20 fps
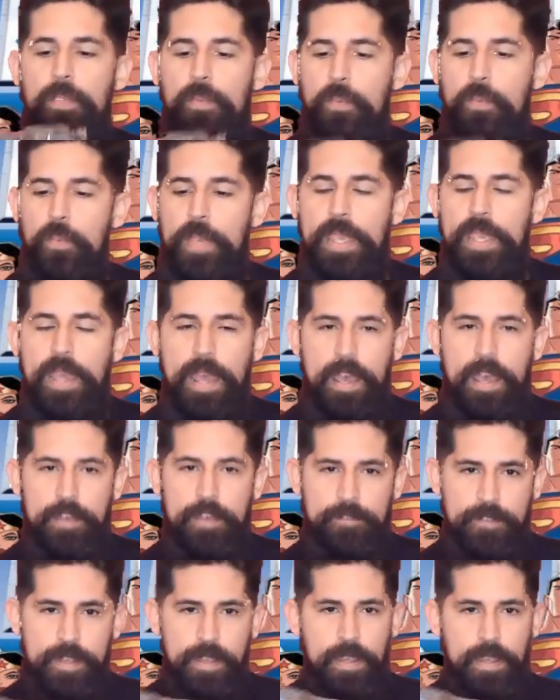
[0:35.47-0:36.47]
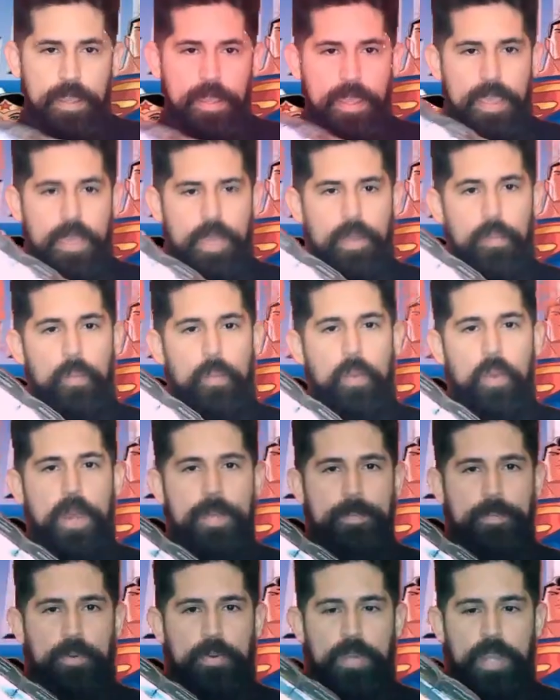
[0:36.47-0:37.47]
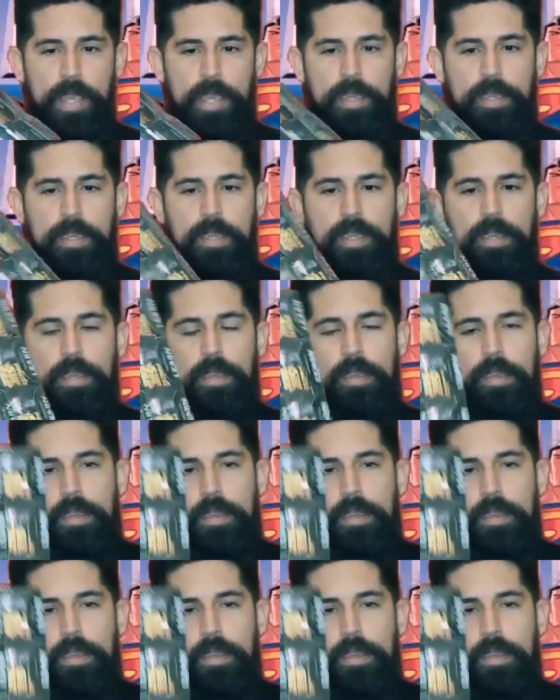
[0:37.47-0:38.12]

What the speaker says: we have one brick